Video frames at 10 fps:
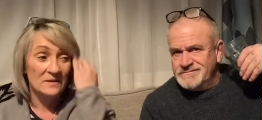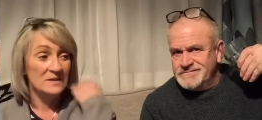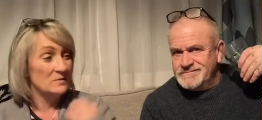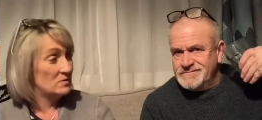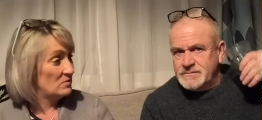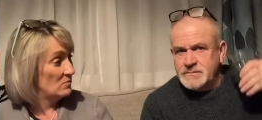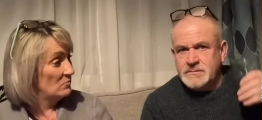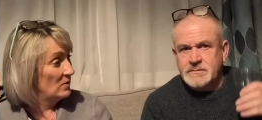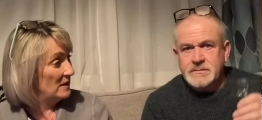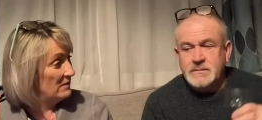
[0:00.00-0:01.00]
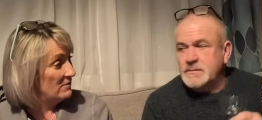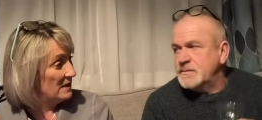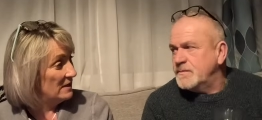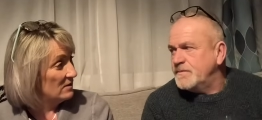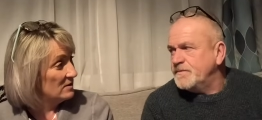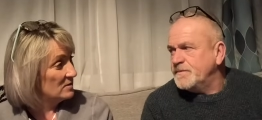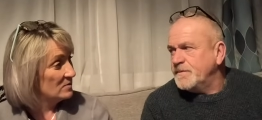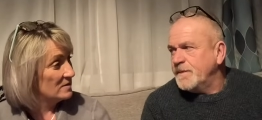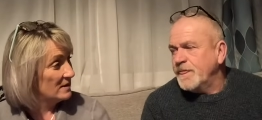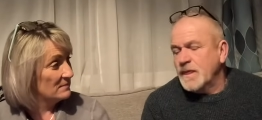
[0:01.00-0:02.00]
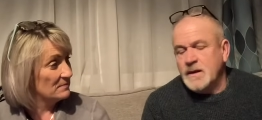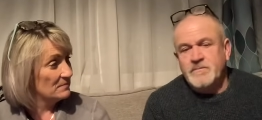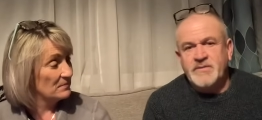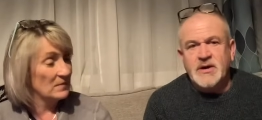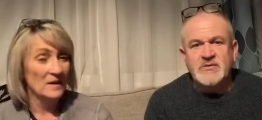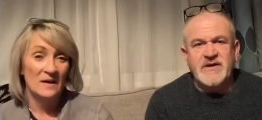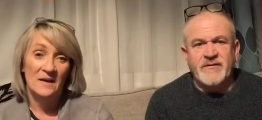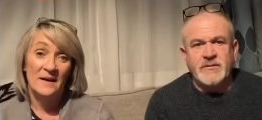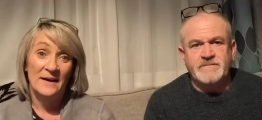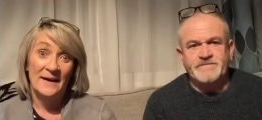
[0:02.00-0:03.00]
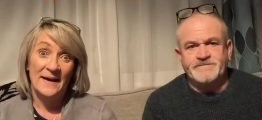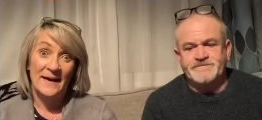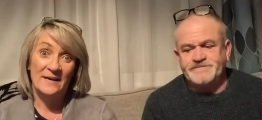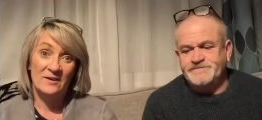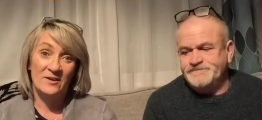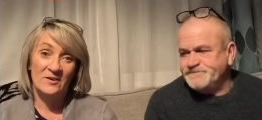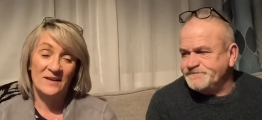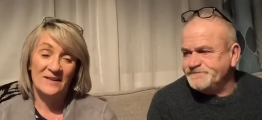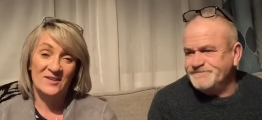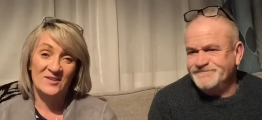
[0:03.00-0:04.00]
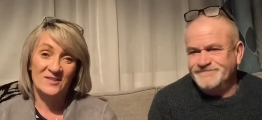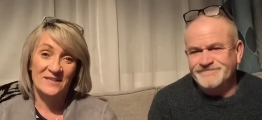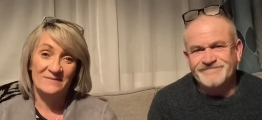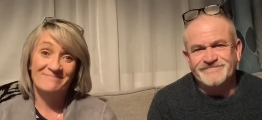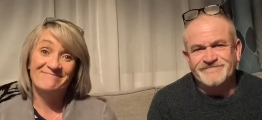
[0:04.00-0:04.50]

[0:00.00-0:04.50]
Speaker 1: because it was really, really nice, wasn't it?
Speaker 2: Beautiful.
Speaker 1: And I've got to go and let the dogs in.